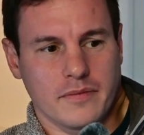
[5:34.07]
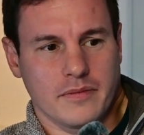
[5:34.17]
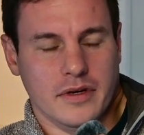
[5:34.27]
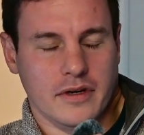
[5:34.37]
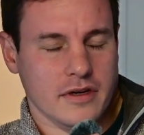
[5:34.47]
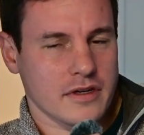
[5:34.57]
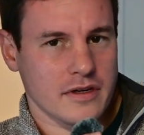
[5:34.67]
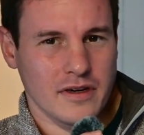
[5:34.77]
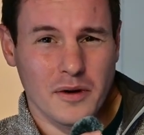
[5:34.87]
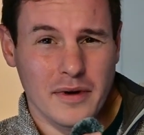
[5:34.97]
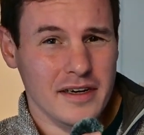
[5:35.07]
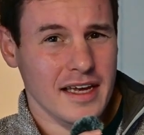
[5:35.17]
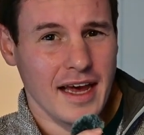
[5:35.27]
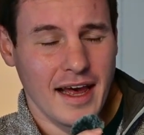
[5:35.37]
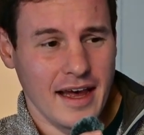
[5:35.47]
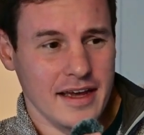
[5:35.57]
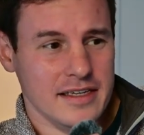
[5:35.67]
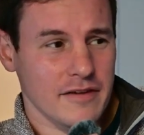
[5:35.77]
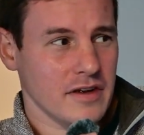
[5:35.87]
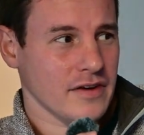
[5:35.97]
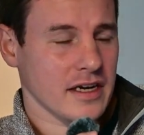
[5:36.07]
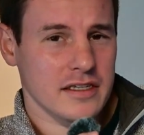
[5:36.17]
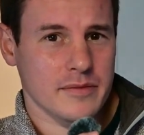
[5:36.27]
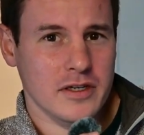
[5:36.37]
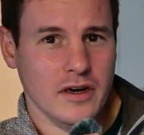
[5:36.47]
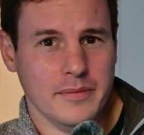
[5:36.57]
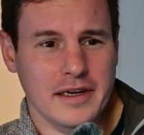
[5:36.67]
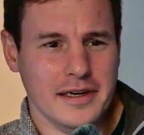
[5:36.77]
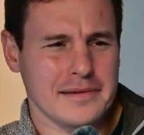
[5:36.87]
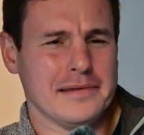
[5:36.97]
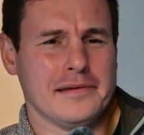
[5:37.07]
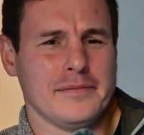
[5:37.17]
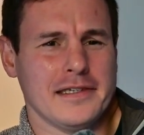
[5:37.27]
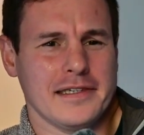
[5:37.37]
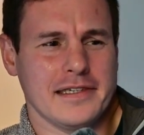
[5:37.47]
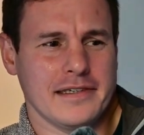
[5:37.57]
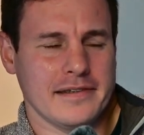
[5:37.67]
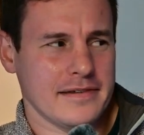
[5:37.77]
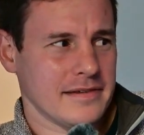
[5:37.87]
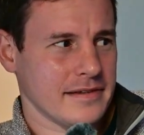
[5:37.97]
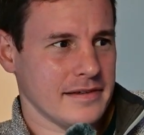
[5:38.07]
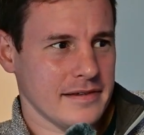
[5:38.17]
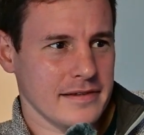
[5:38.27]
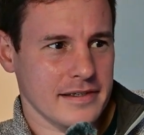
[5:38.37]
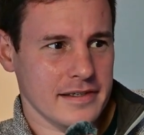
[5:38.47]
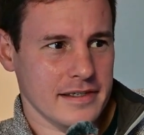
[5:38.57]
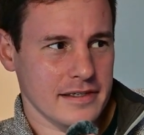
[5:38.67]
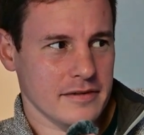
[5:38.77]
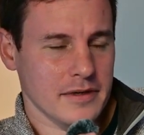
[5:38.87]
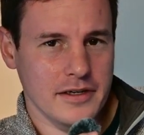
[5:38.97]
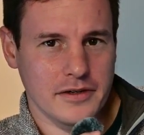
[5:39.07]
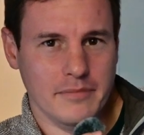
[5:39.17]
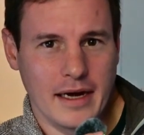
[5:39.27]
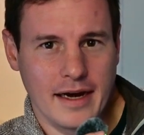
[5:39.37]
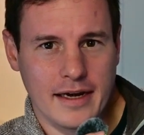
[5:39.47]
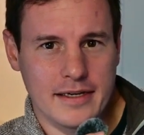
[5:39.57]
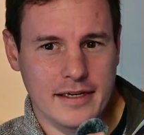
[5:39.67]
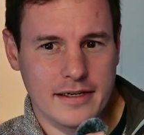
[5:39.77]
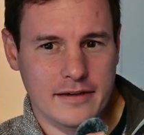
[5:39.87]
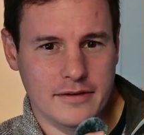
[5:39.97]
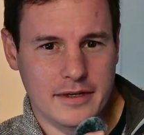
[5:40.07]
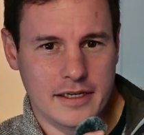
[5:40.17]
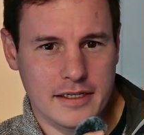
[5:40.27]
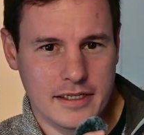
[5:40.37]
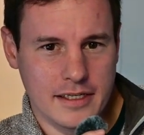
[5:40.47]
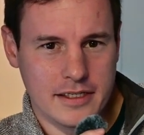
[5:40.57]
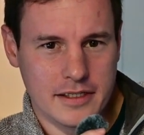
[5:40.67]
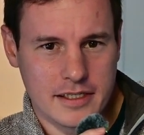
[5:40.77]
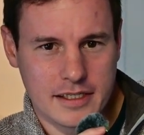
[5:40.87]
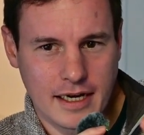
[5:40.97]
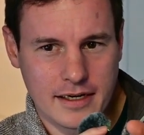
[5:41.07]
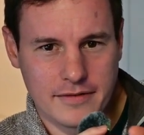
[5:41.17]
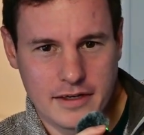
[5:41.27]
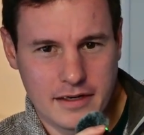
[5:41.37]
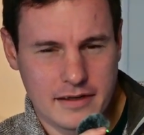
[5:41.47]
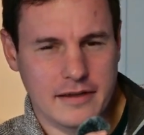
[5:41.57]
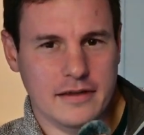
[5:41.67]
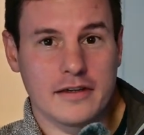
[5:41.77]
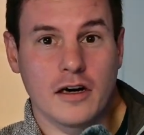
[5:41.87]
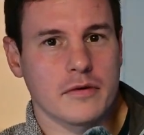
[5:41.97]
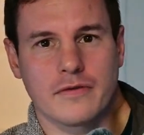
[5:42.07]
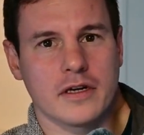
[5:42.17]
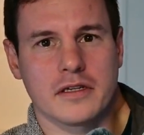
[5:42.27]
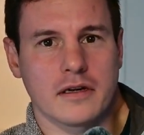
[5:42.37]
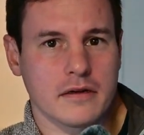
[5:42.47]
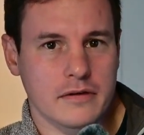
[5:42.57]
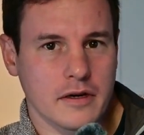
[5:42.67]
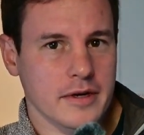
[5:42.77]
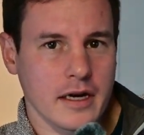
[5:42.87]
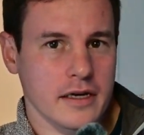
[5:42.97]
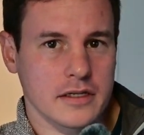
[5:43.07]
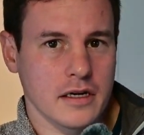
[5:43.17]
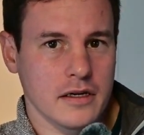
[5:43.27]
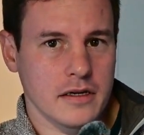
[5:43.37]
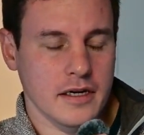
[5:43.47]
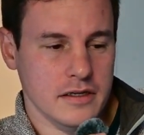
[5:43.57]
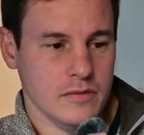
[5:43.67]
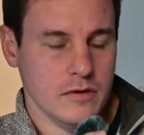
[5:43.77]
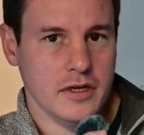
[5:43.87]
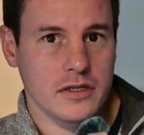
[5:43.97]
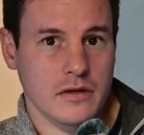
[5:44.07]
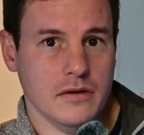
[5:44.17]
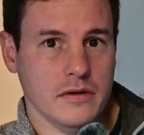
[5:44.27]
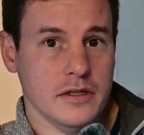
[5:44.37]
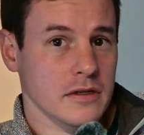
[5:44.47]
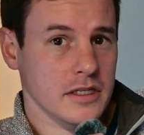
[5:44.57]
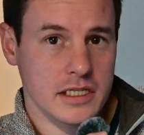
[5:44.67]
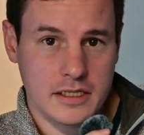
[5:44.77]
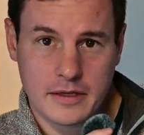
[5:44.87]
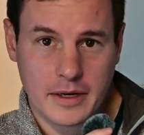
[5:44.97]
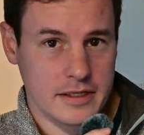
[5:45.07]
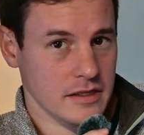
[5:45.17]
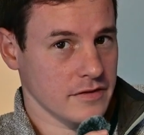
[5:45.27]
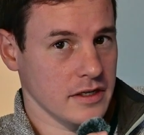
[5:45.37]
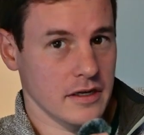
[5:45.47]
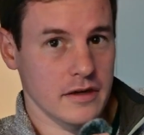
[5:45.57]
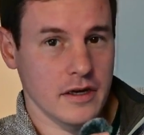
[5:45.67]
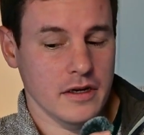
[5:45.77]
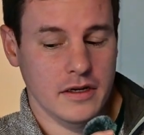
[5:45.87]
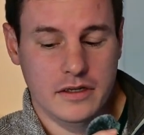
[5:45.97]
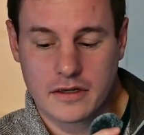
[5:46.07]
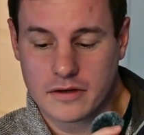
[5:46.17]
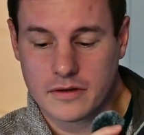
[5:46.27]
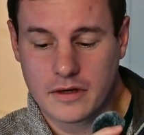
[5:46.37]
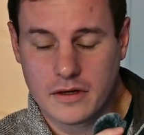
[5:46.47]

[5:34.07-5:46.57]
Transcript: But no one cares. I've never had someone comment and go, "Oh my God, look at it when you're panning. Oh, I can see it's just staggering." Oh, no one writes that. No one cares. It's a walking tour. It's not a cinematic video. So